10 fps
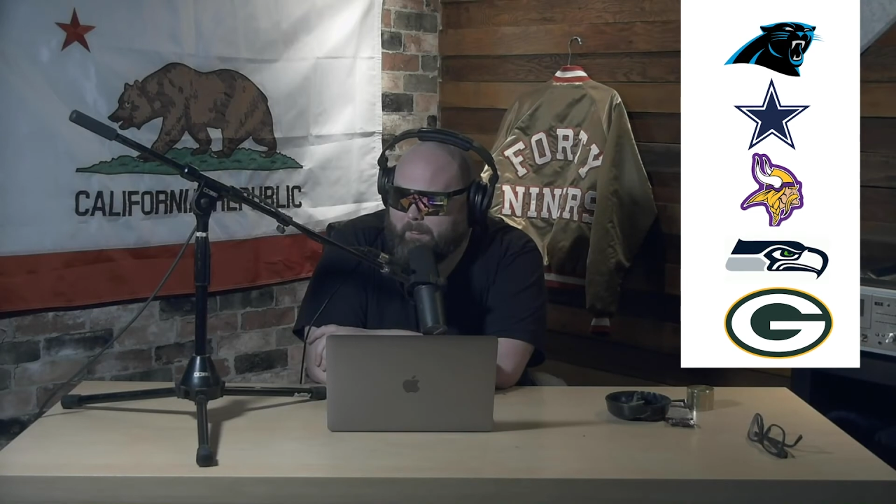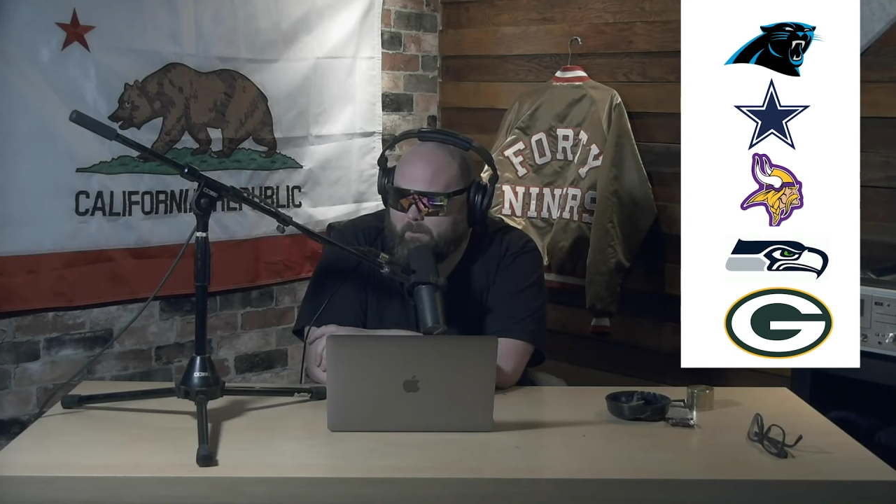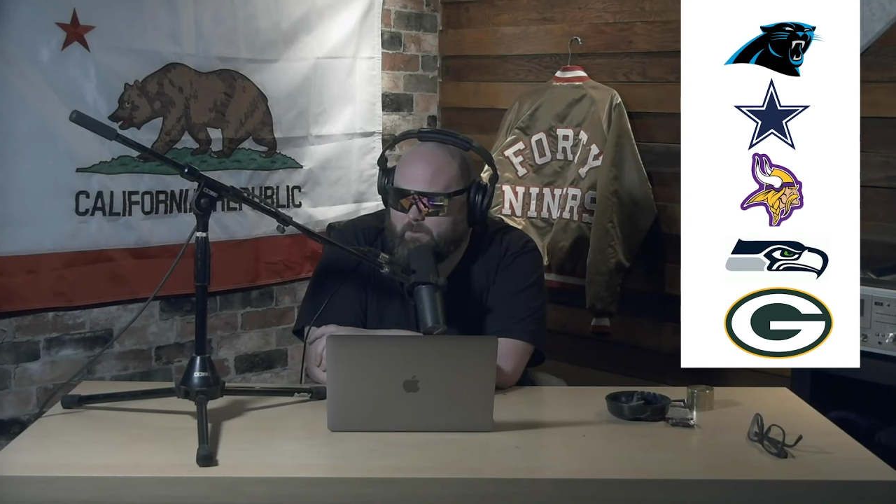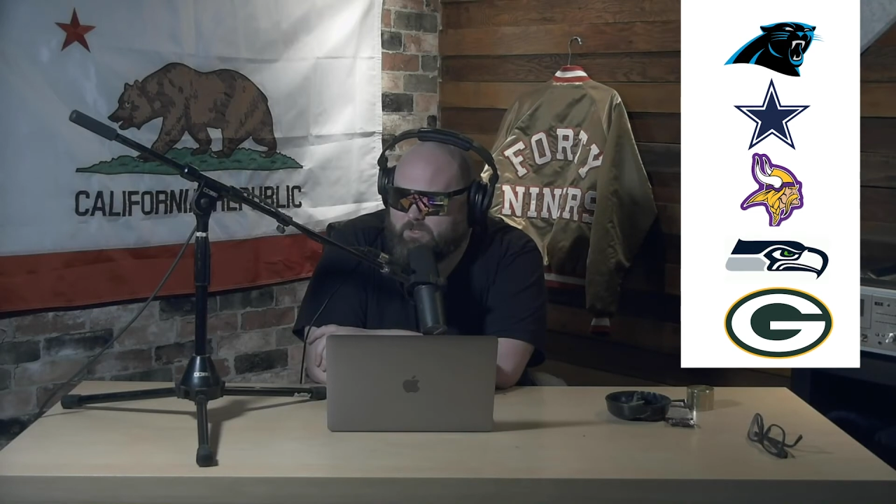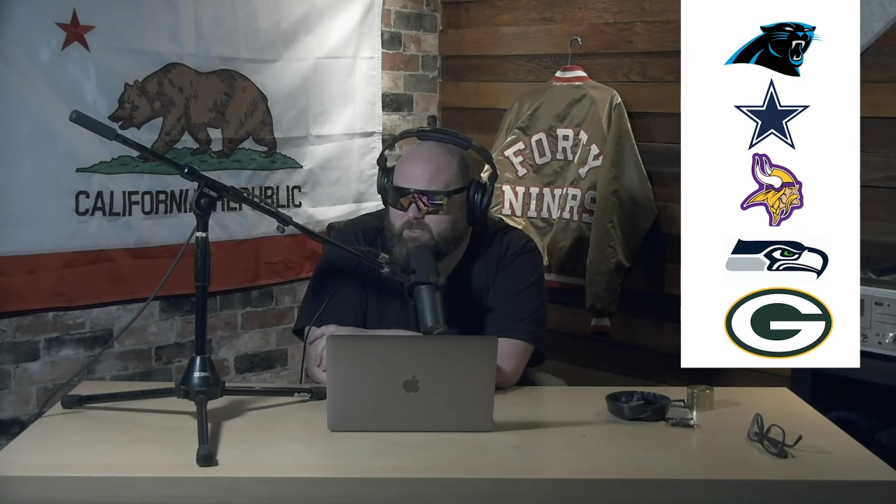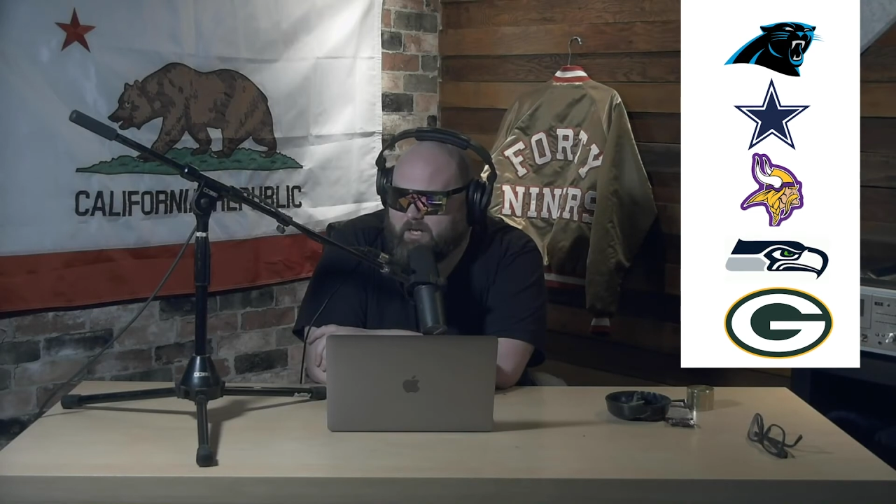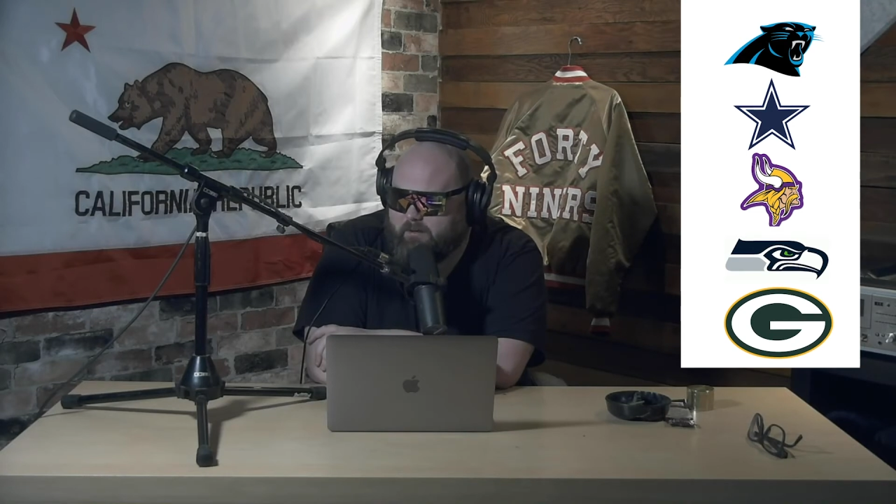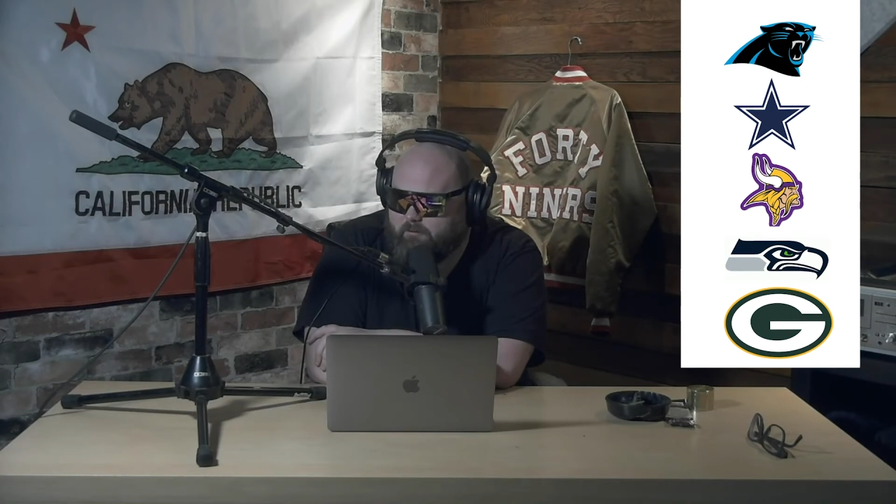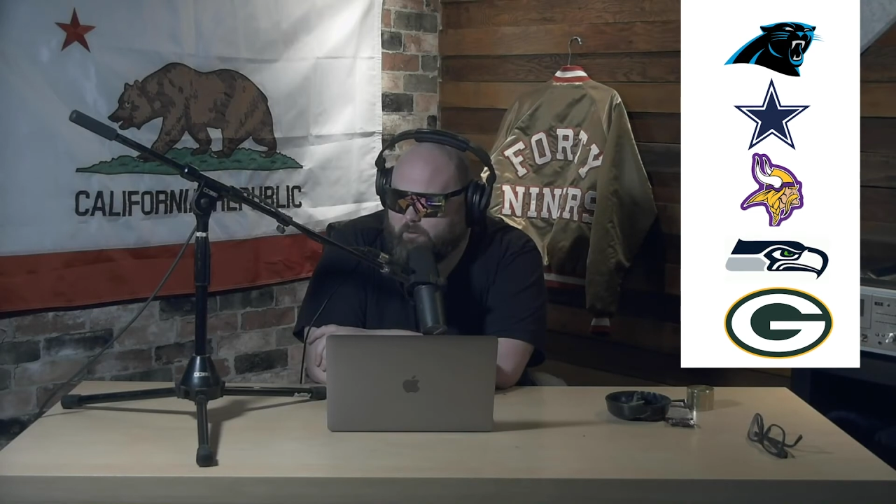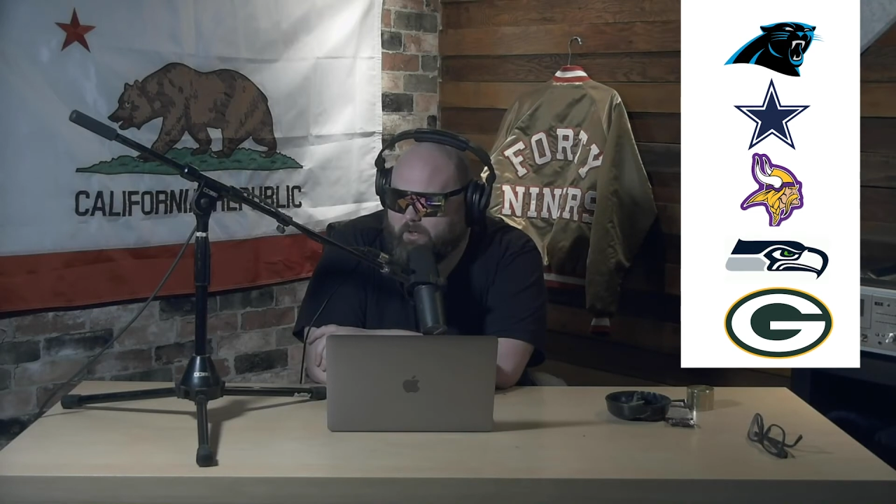We'll just sign him
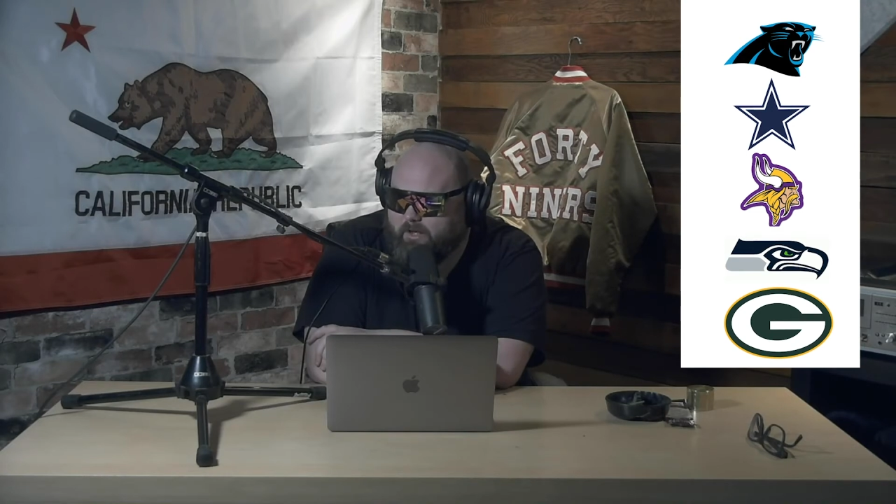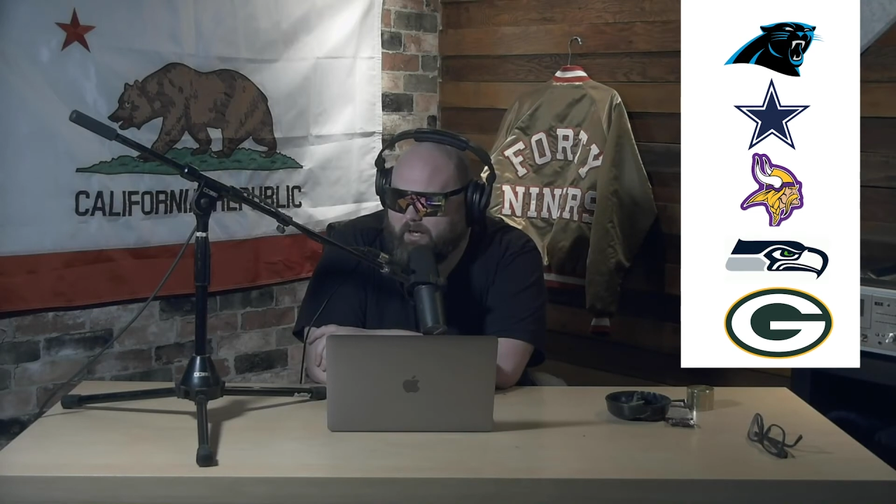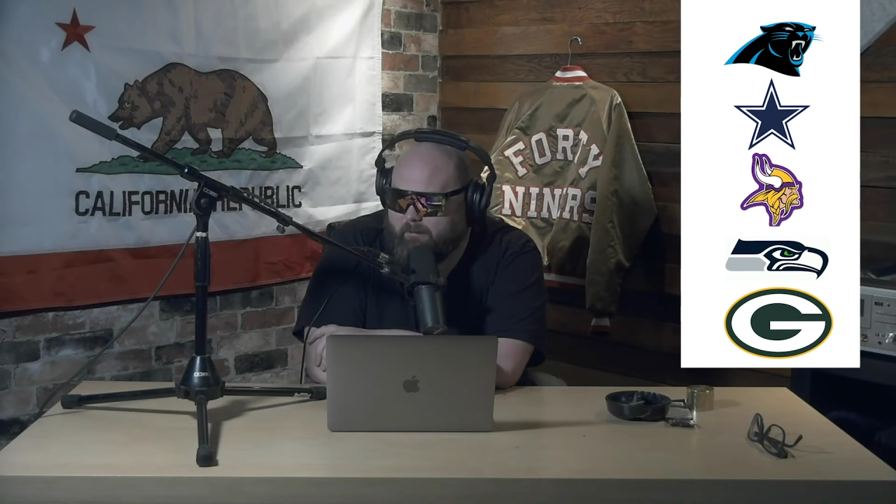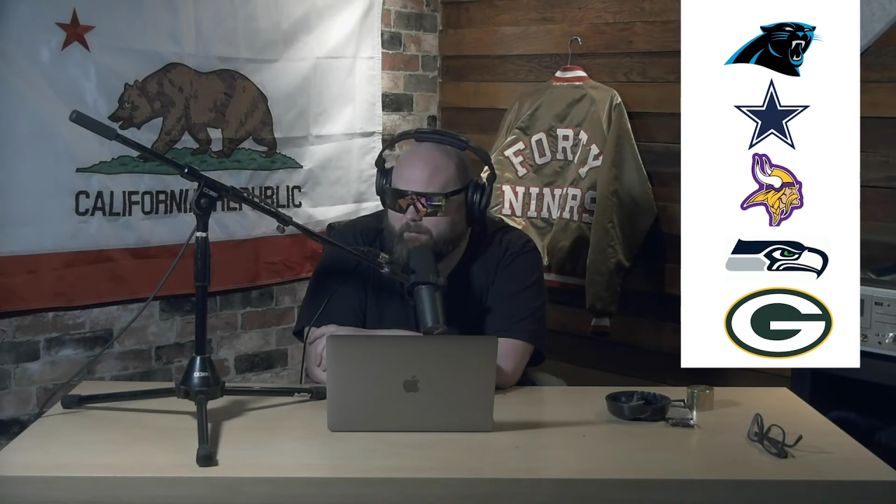for 1 game.